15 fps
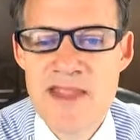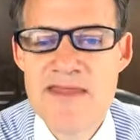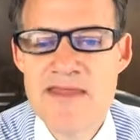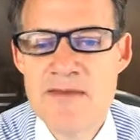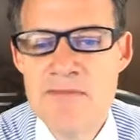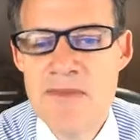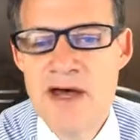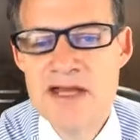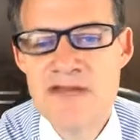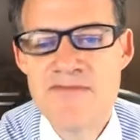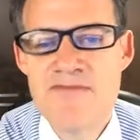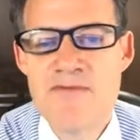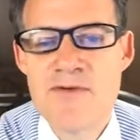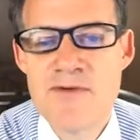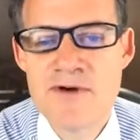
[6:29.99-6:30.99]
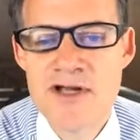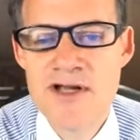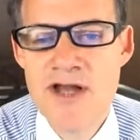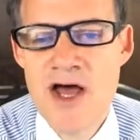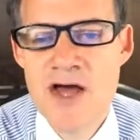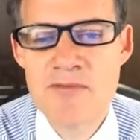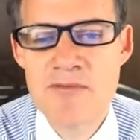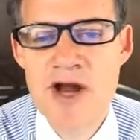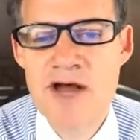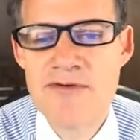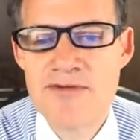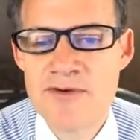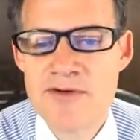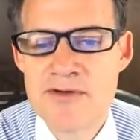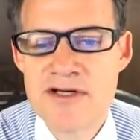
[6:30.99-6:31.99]
the money for a
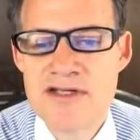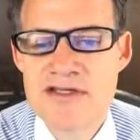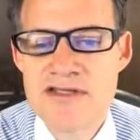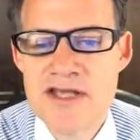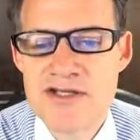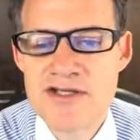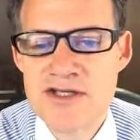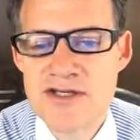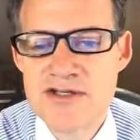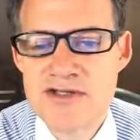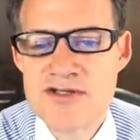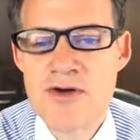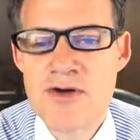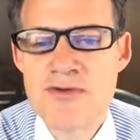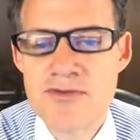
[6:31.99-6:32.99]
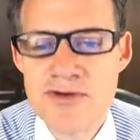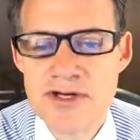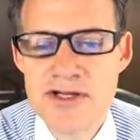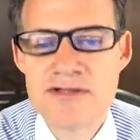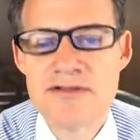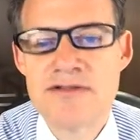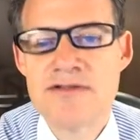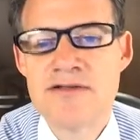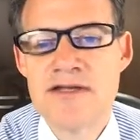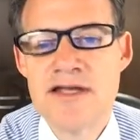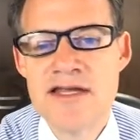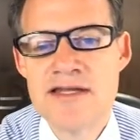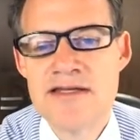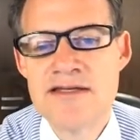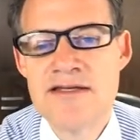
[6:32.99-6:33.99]
nonprofit organization is so critical,
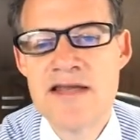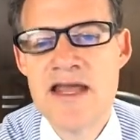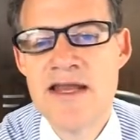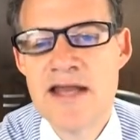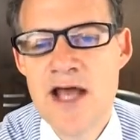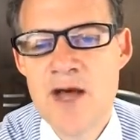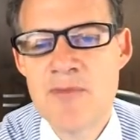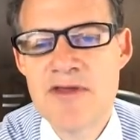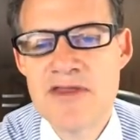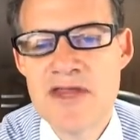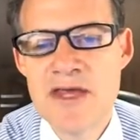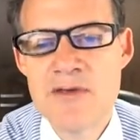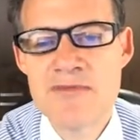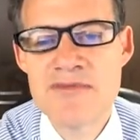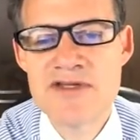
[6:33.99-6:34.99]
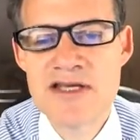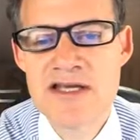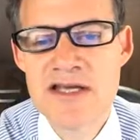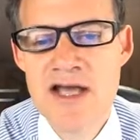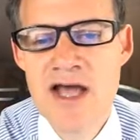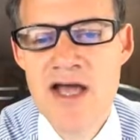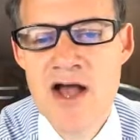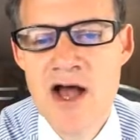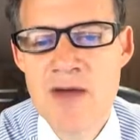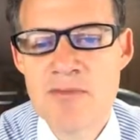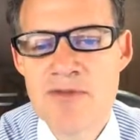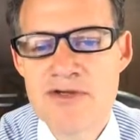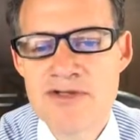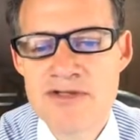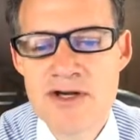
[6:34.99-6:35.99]
and helping them to
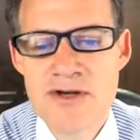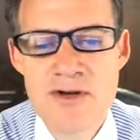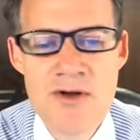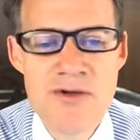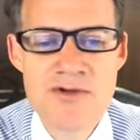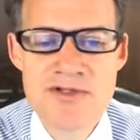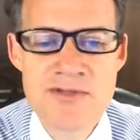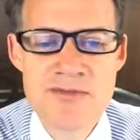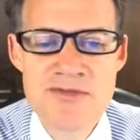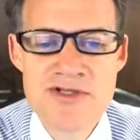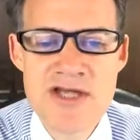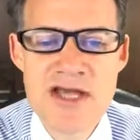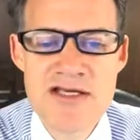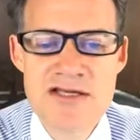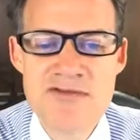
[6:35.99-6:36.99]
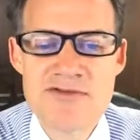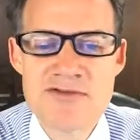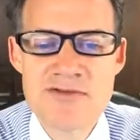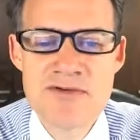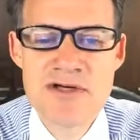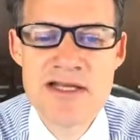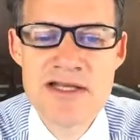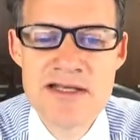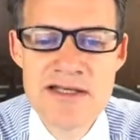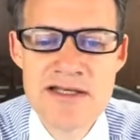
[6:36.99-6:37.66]
accomplish their goals and objectives really